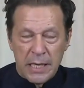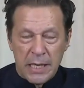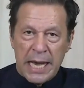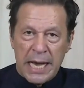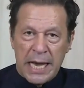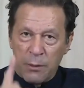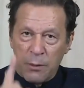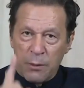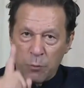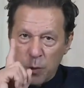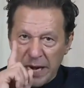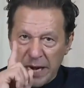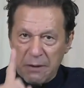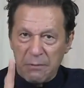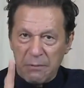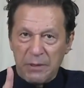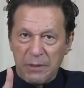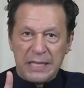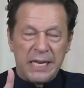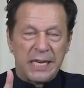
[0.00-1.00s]
And whenever
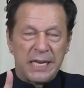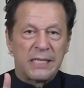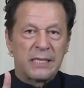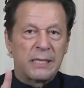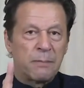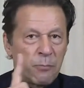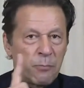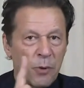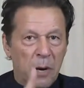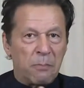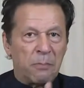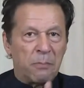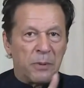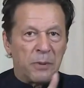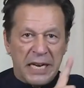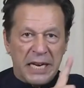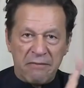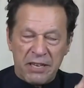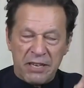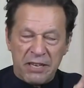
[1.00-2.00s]
there is a proper
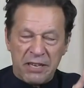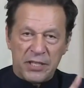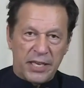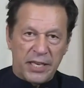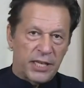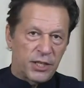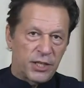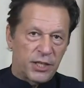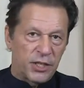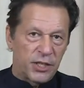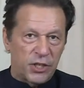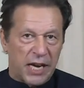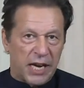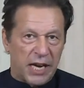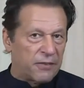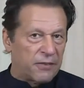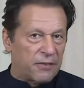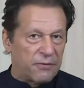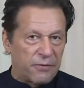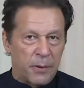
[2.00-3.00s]
investigation,
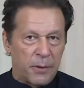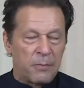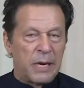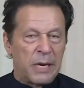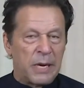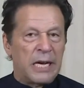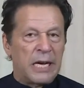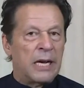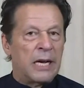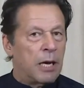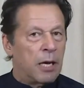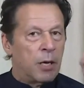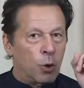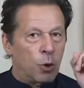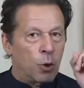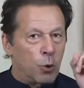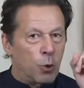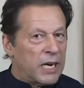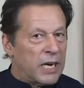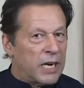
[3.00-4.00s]
starting from
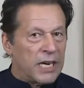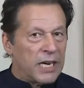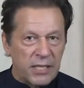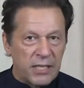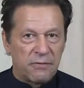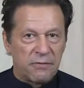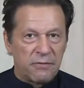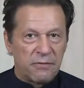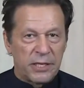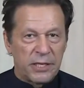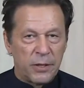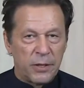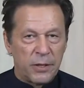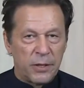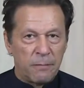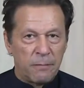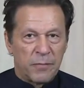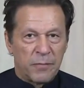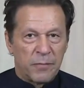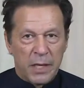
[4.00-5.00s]
who released the video
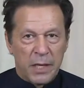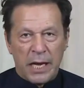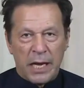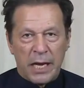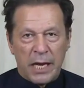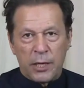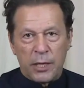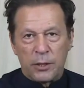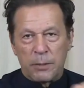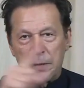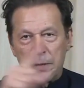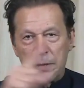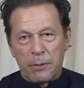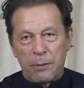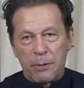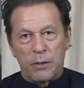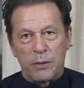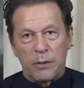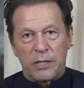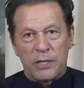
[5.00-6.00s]
and the
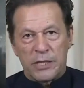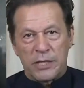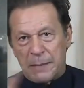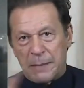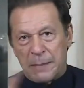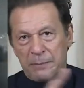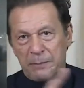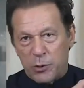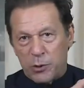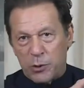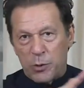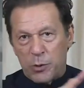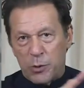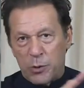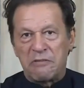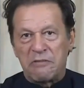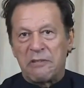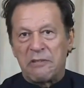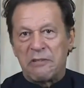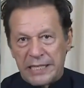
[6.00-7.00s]
people subsequent
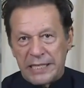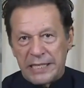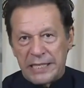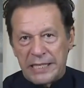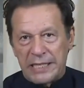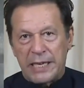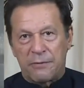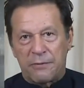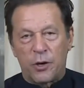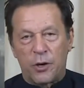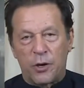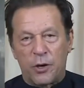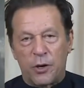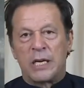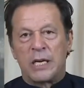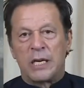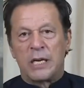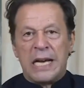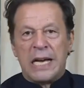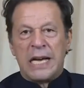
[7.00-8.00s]
of events that followed,
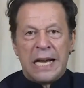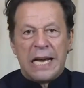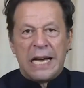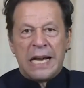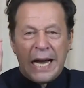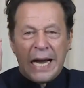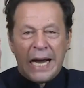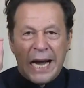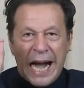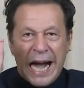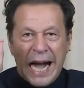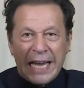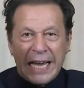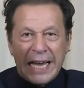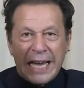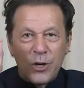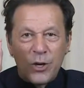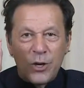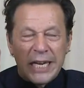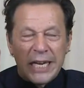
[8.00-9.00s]
I
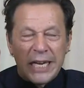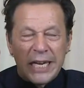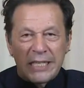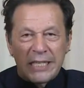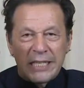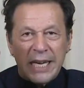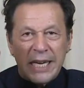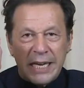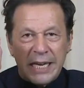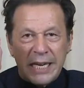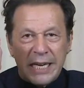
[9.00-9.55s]
know exactly